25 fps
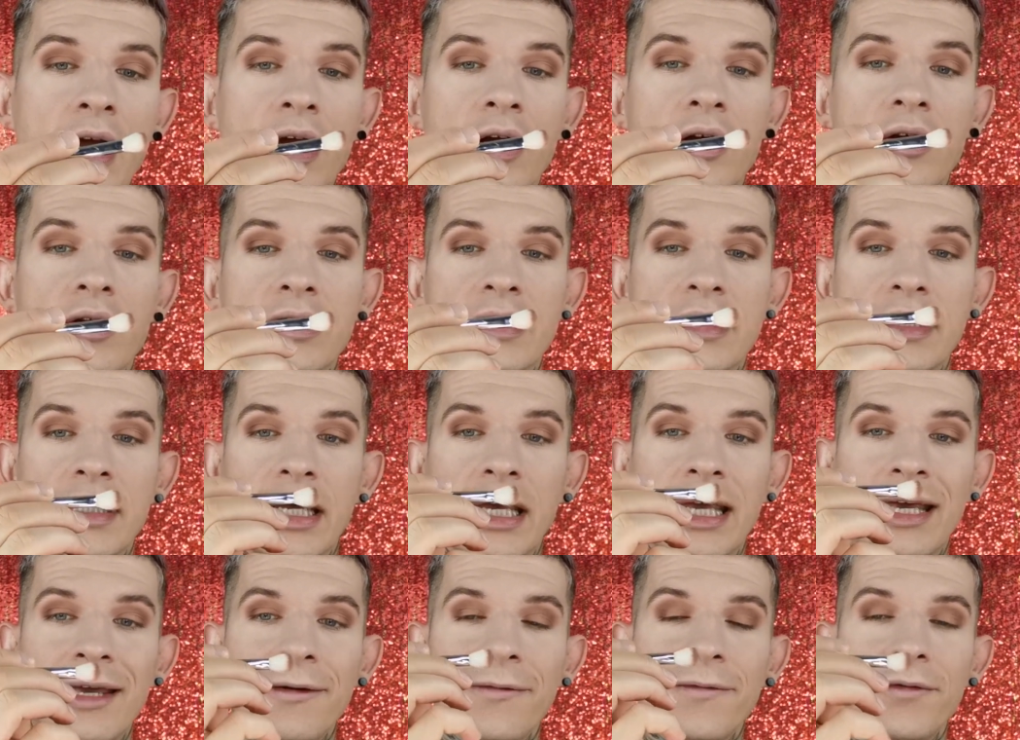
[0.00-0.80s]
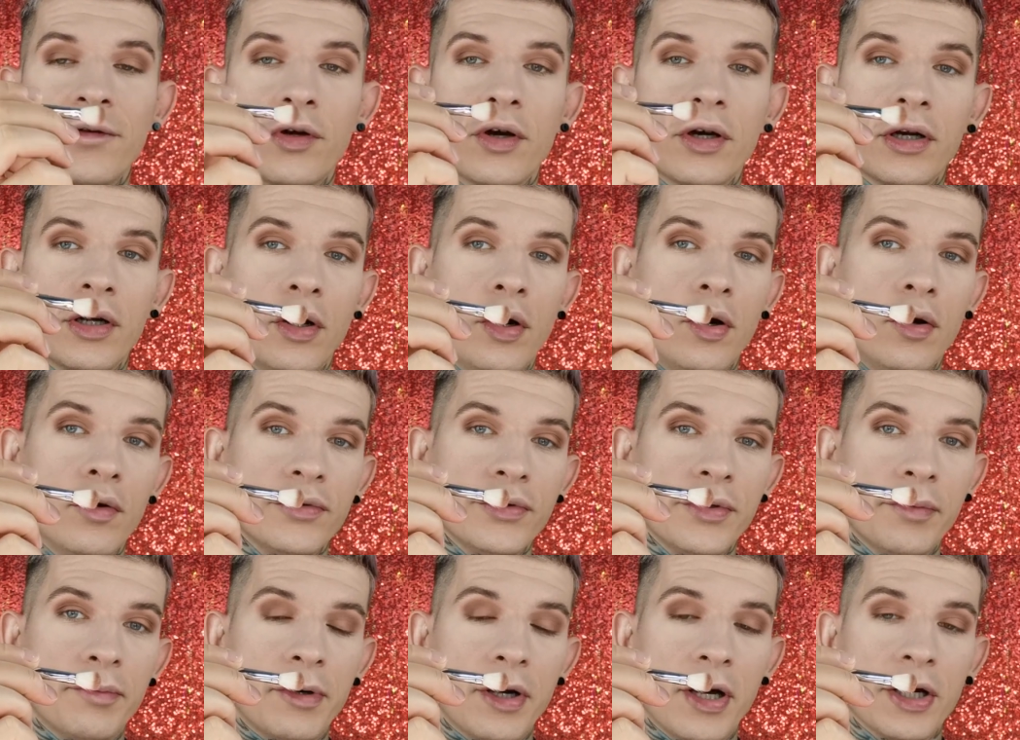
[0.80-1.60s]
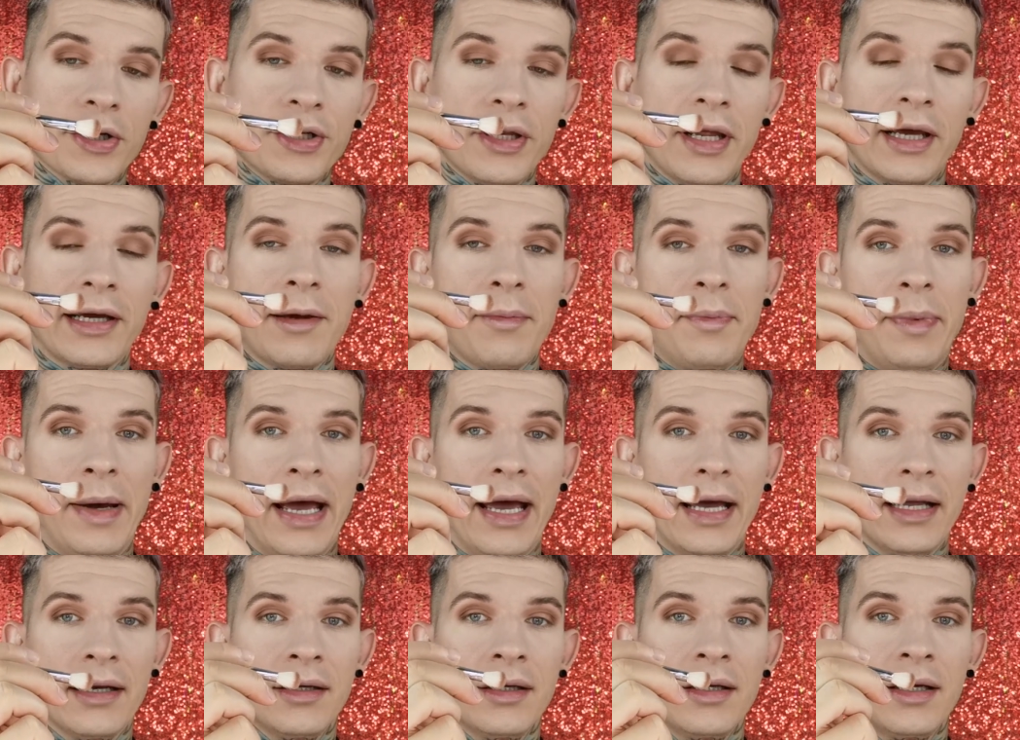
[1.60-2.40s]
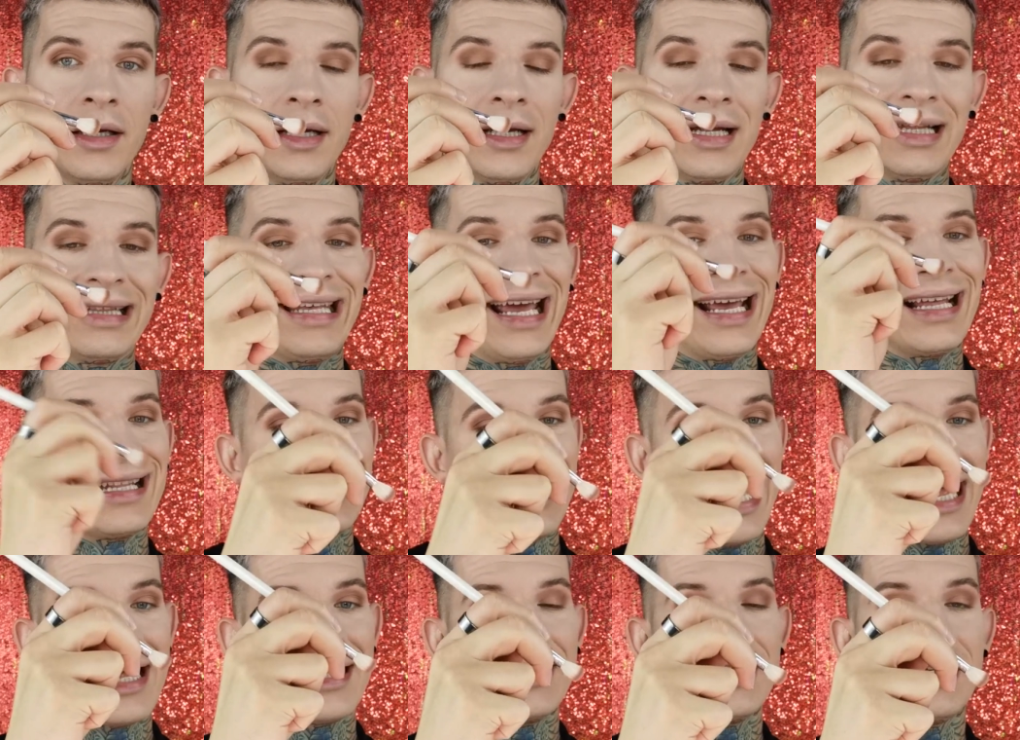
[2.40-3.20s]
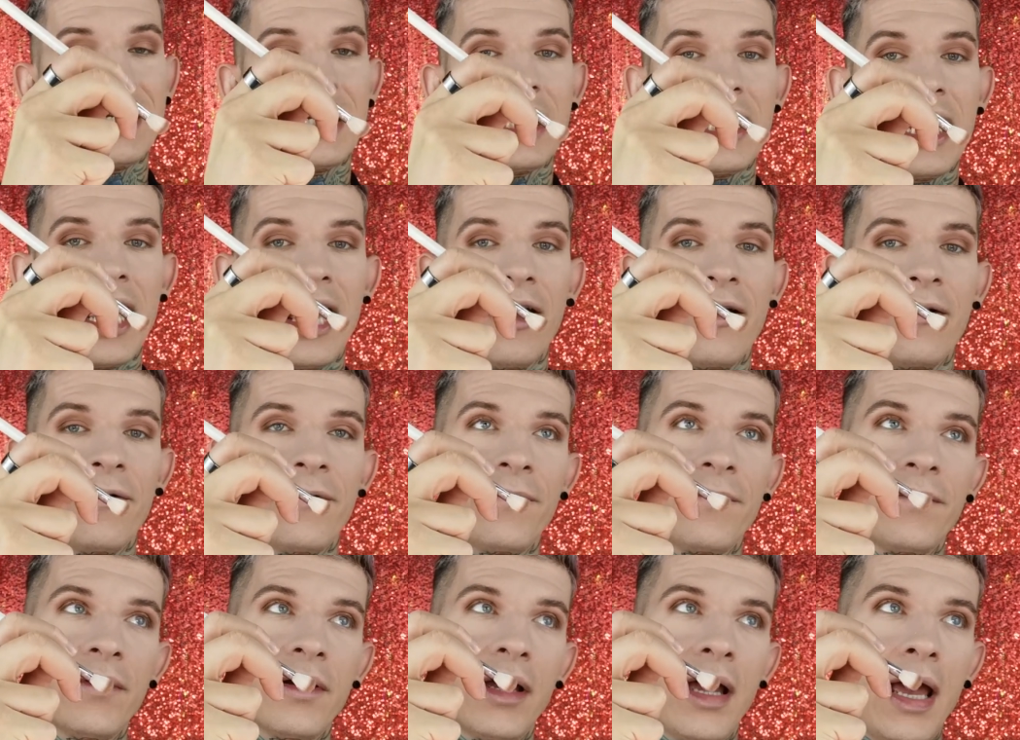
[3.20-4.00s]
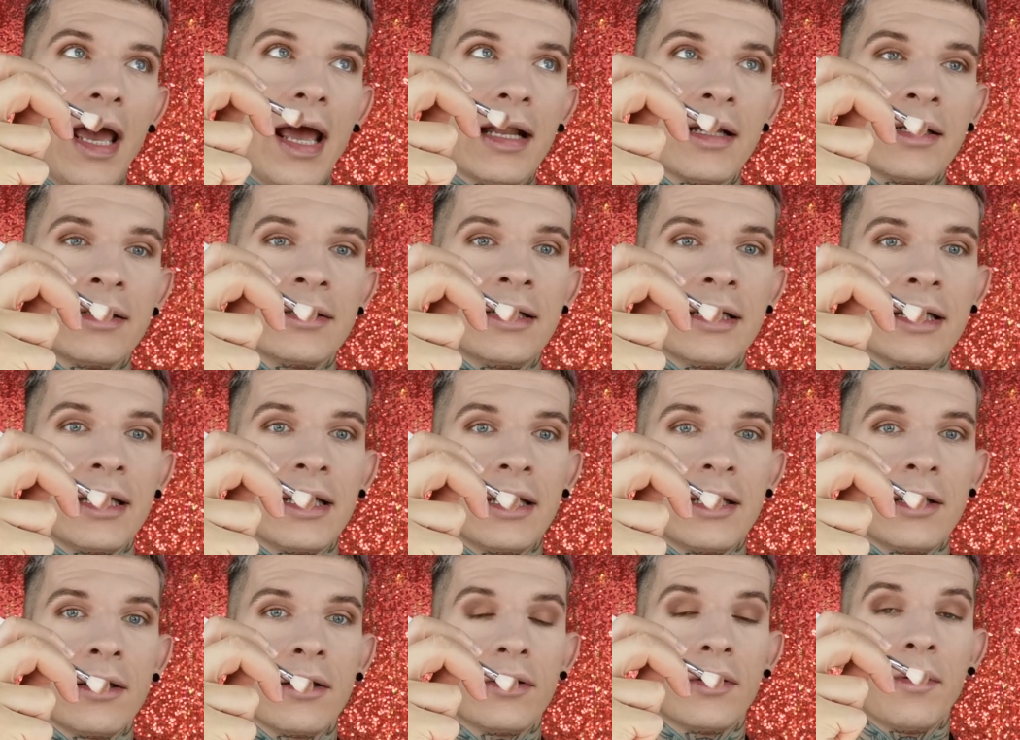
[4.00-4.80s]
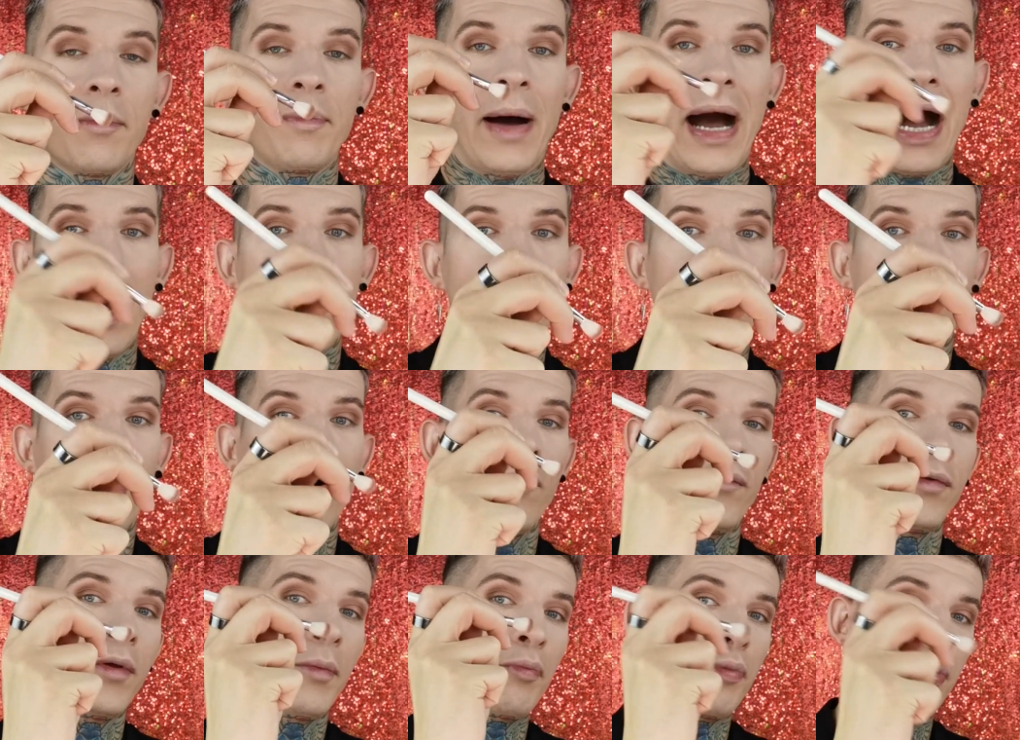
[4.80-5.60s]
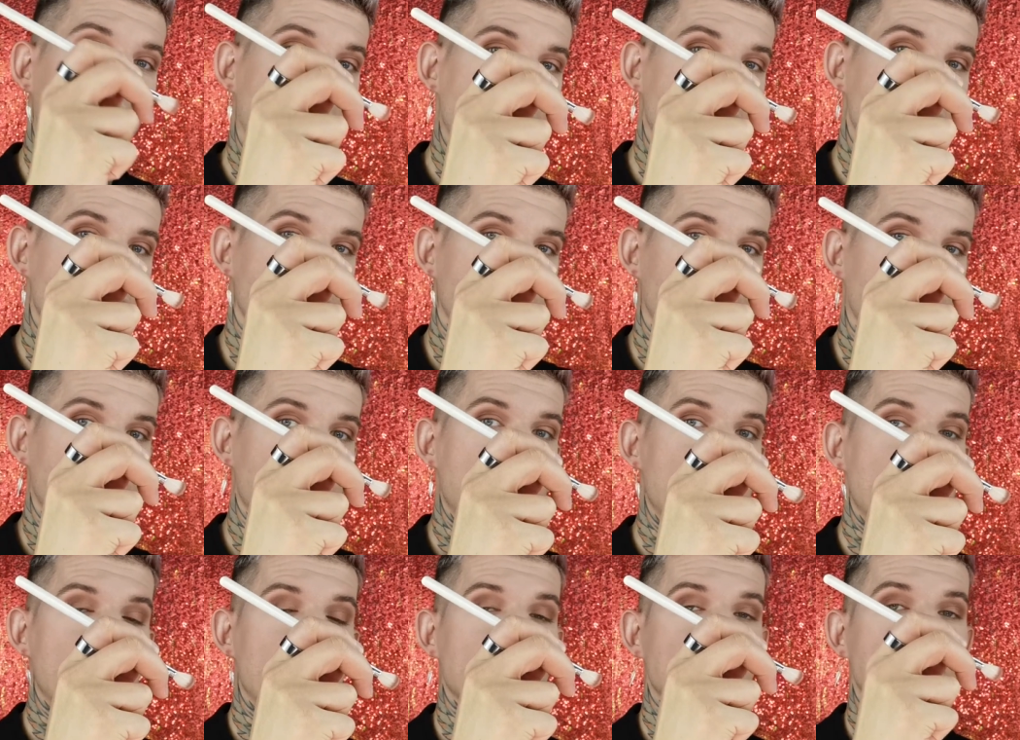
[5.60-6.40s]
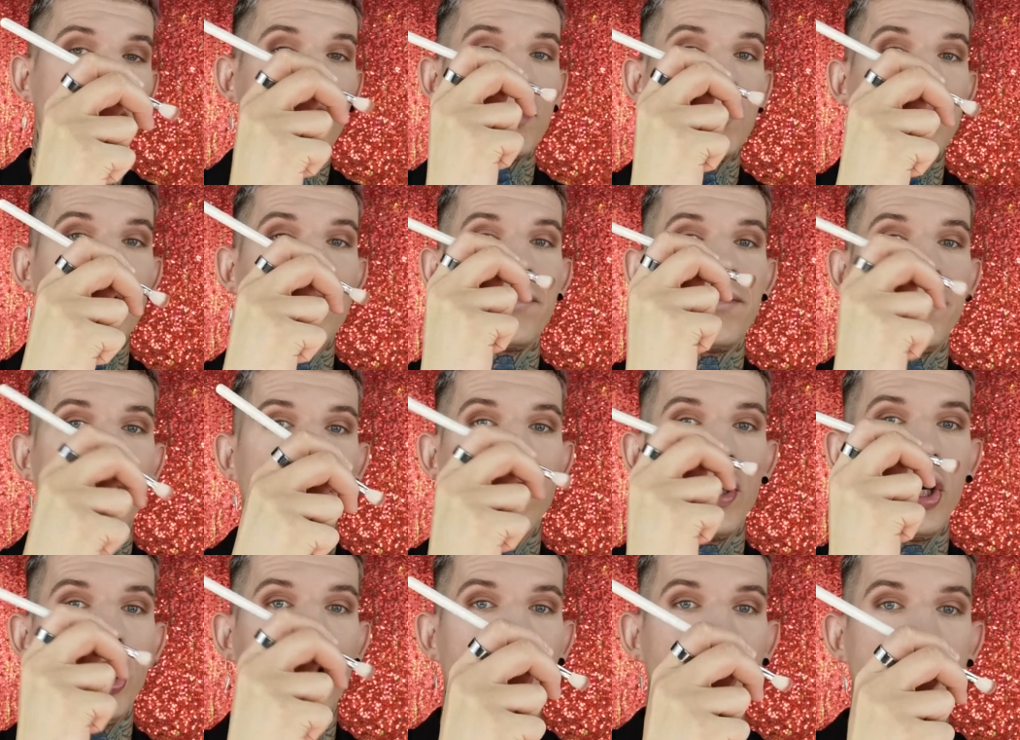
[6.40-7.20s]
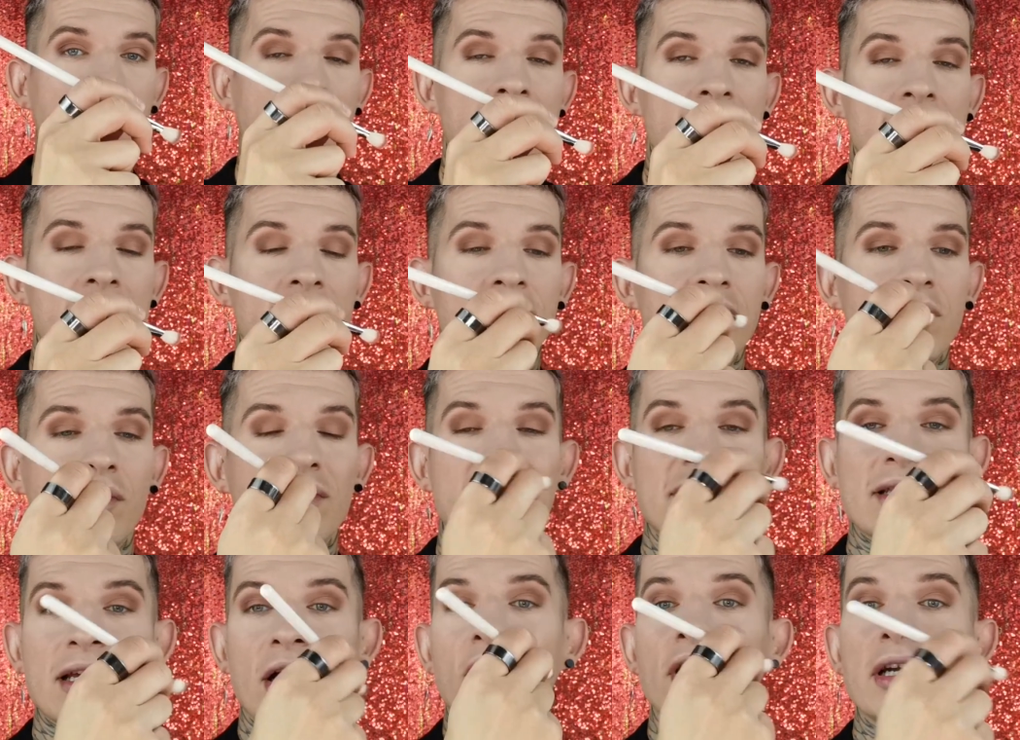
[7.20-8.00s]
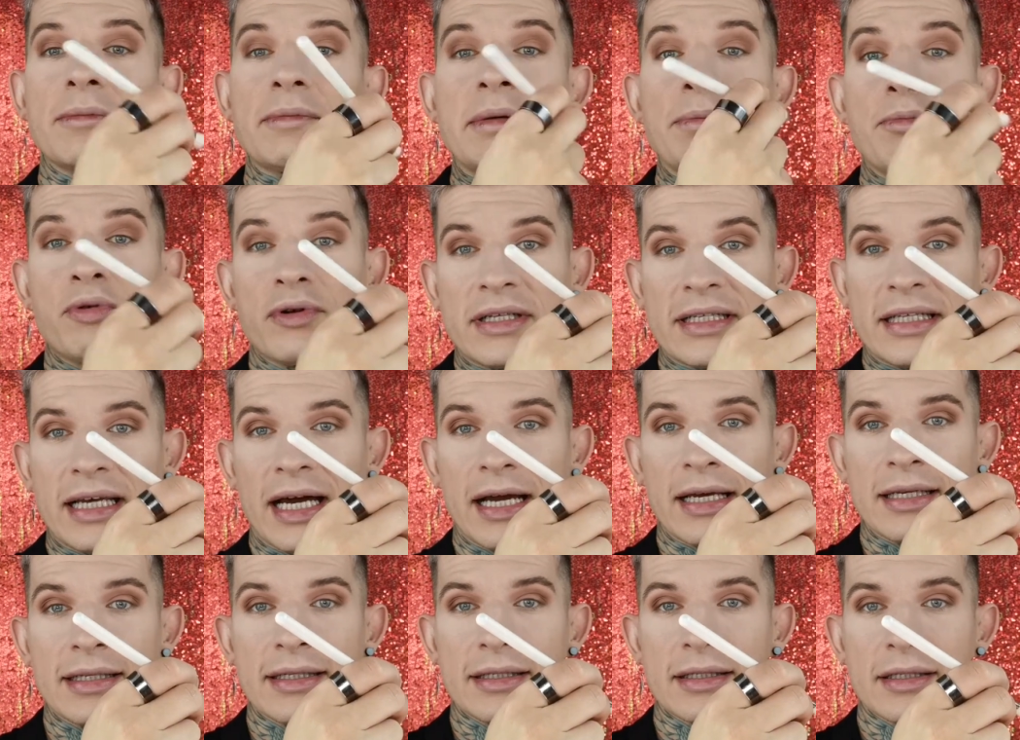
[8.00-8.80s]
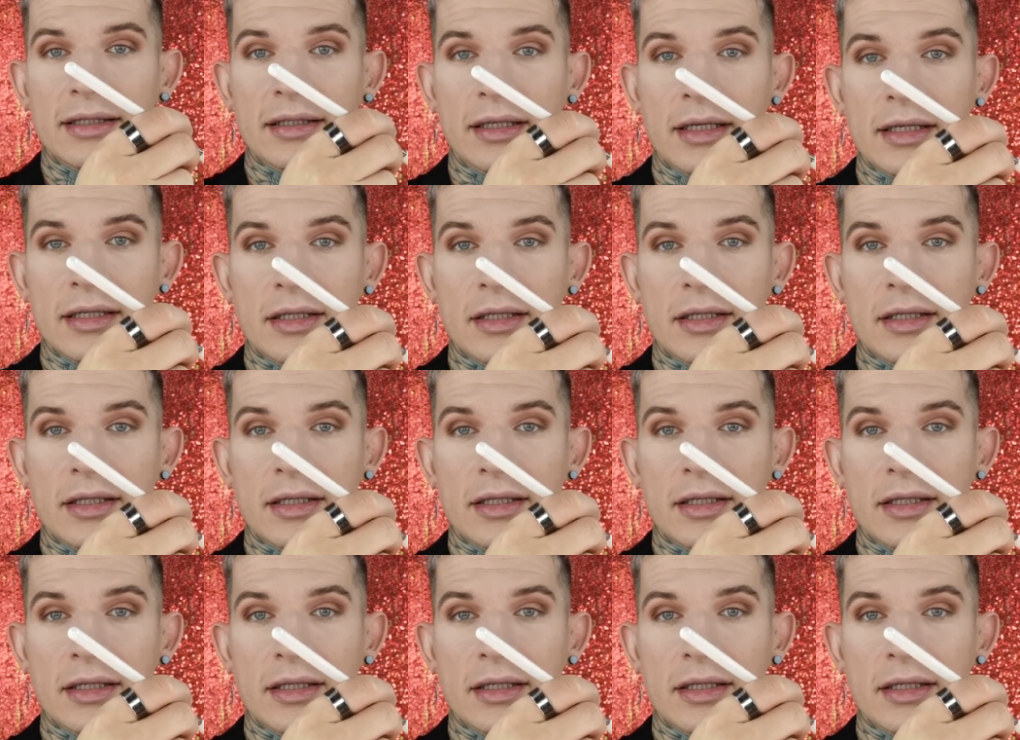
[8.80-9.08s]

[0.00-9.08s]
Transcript: because if you're gonna hold your brush like a pen, the intensity and the power of the pressure is gonna be very hard, so it's not gonna be precise.